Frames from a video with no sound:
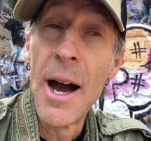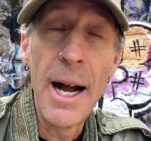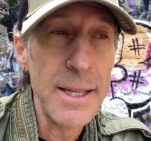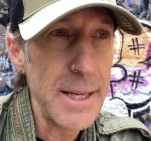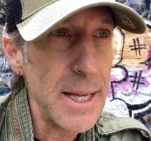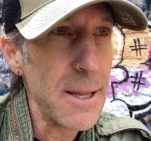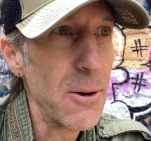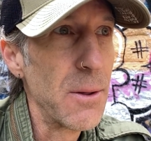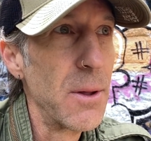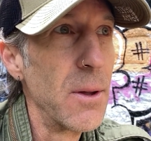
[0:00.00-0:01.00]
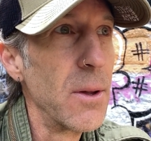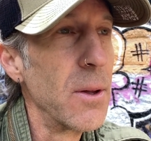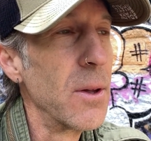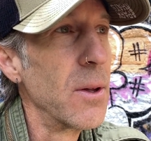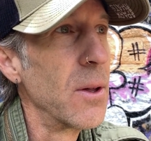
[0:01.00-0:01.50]
I sat there
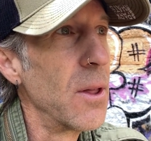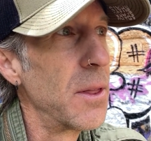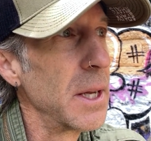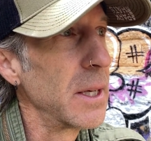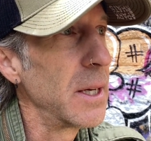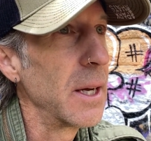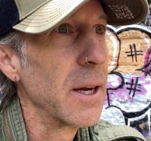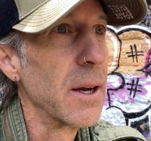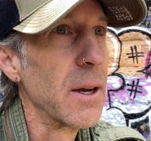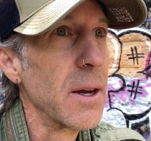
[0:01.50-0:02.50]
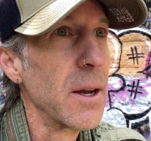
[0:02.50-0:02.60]
thinking,